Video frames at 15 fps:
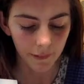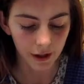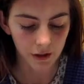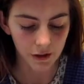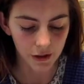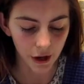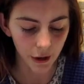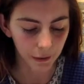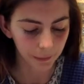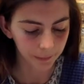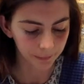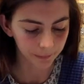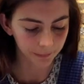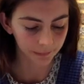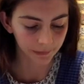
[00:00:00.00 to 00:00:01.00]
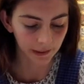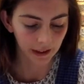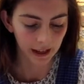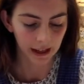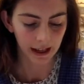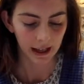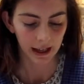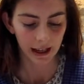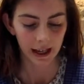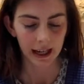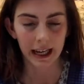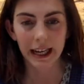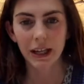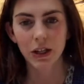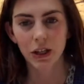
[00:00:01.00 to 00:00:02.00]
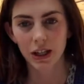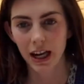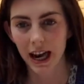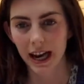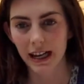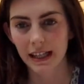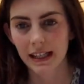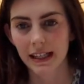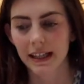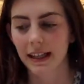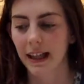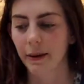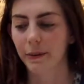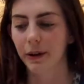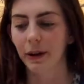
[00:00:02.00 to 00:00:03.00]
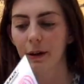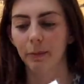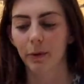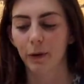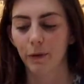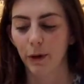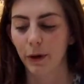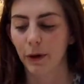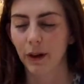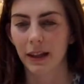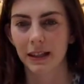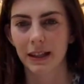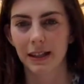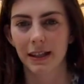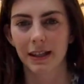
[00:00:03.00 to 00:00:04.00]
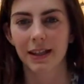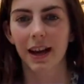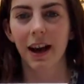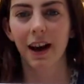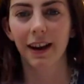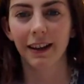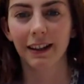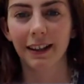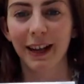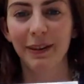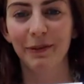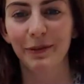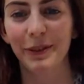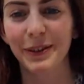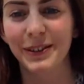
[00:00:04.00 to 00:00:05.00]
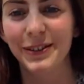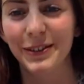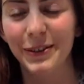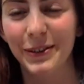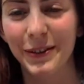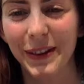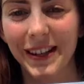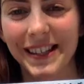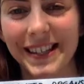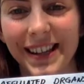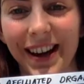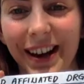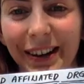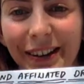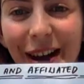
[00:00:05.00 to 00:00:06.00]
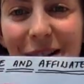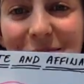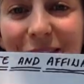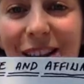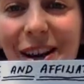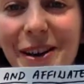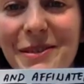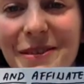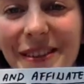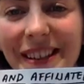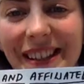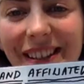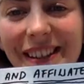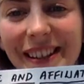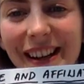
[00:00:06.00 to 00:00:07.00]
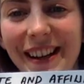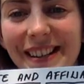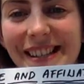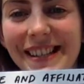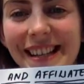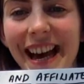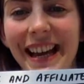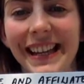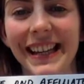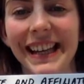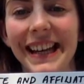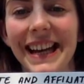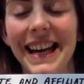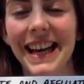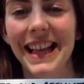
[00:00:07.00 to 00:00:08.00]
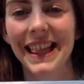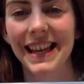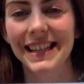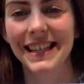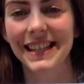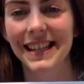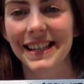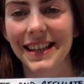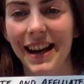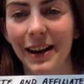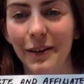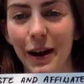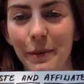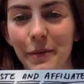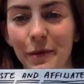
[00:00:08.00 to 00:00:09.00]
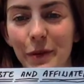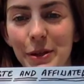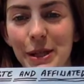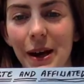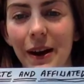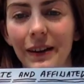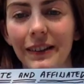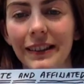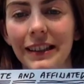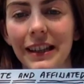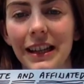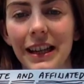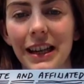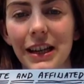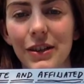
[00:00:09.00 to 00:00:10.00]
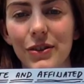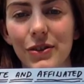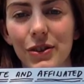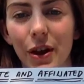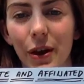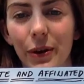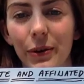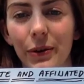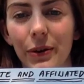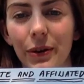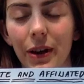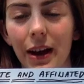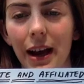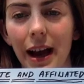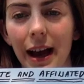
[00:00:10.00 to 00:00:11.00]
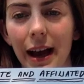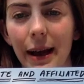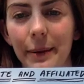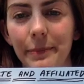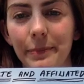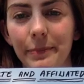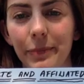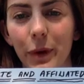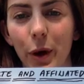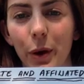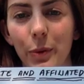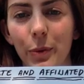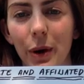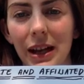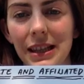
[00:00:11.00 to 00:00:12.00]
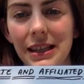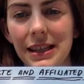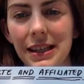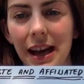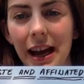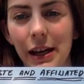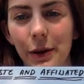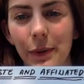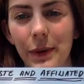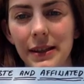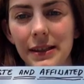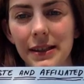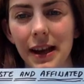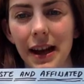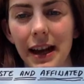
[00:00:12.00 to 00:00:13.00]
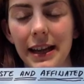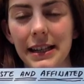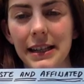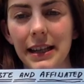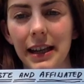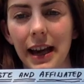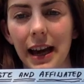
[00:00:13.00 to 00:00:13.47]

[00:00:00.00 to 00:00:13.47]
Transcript: So each taste, then we're going to move on. This is the tongue. I've drawn this diagram. I hope you can understand it. This is a diagram of the tongue. So on one side, on this side,